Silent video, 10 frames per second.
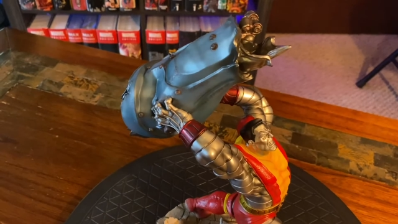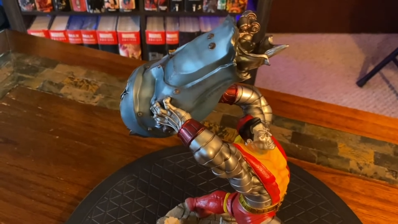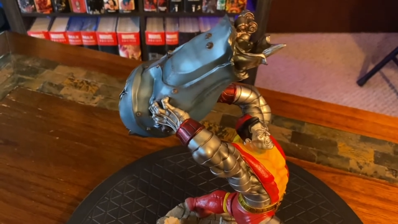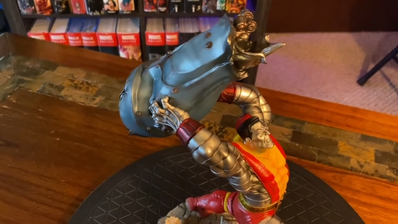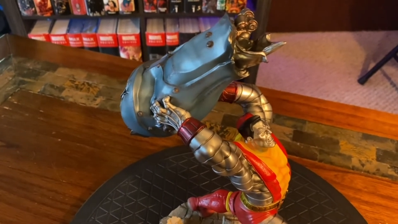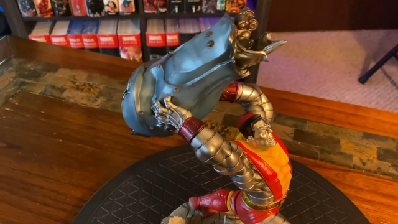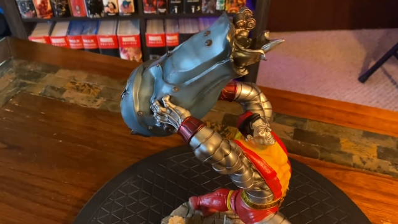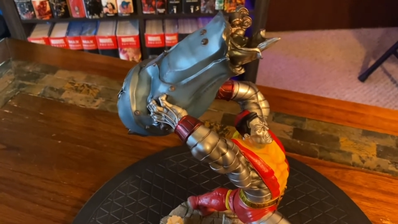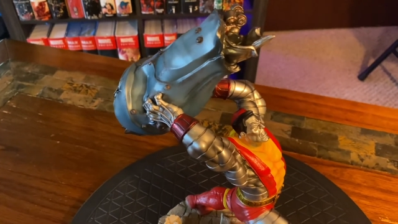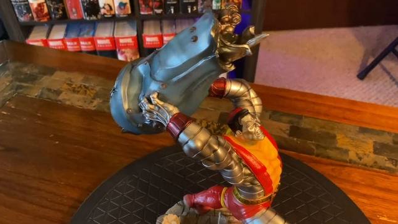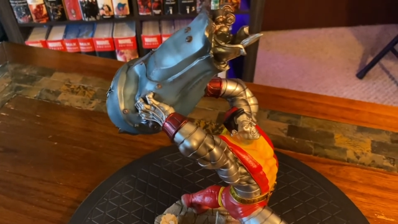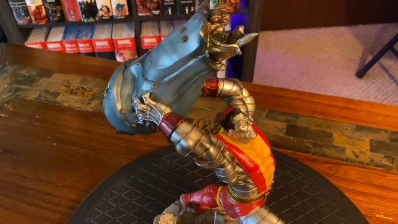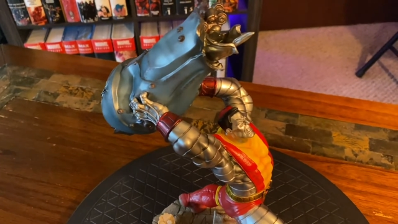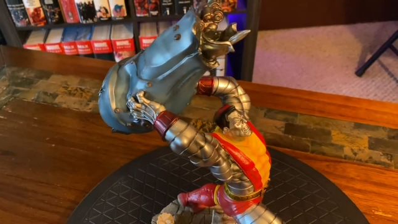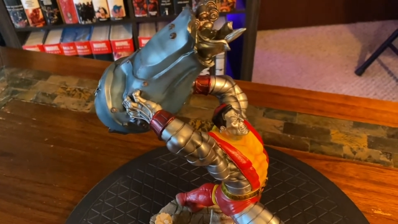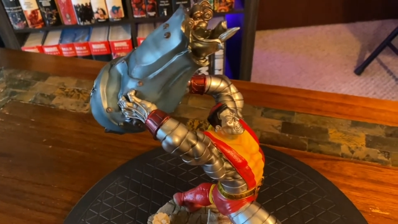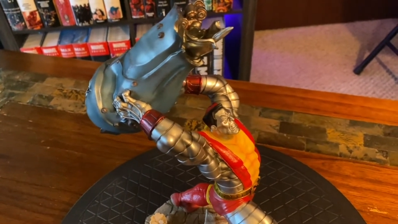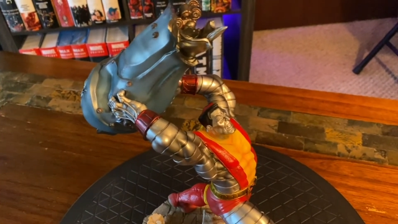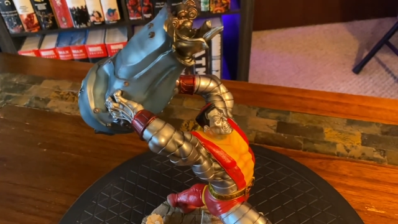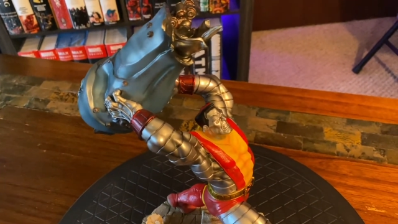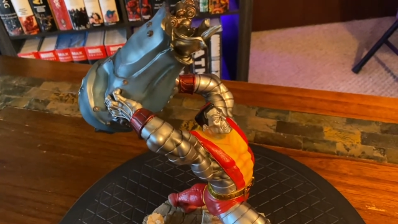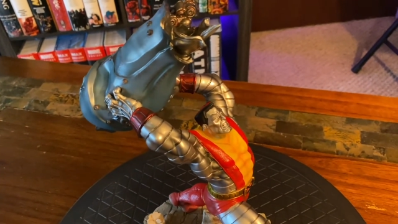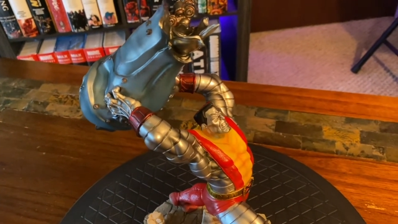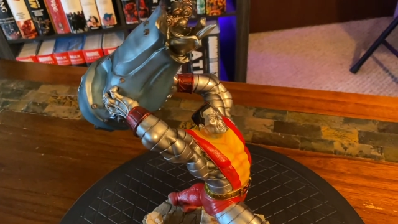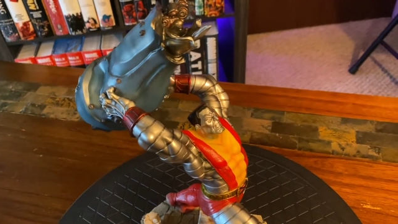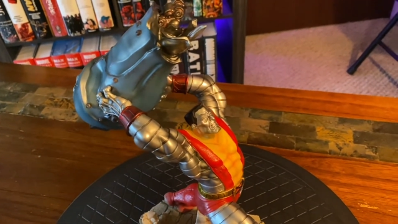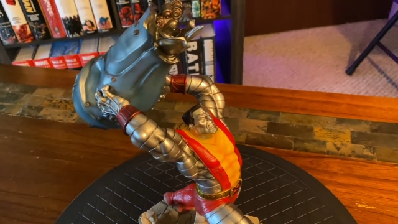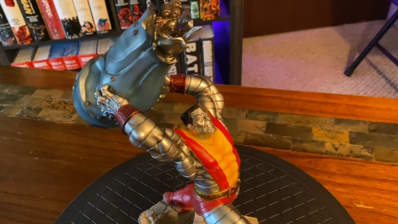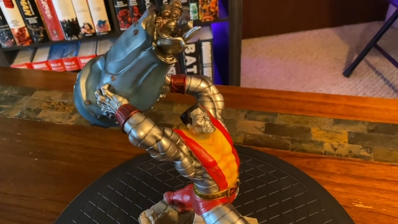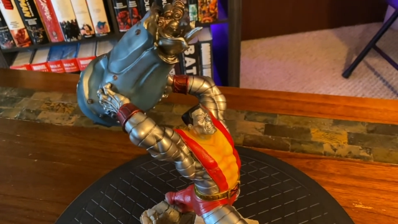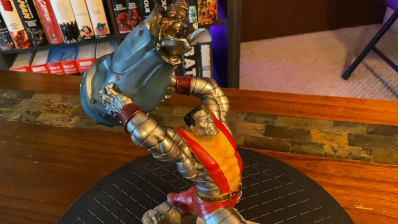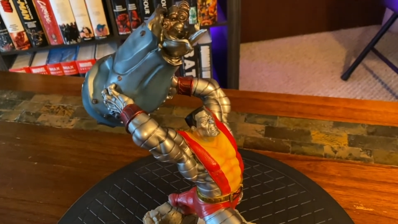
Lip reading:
Nobody's mouth can be seen.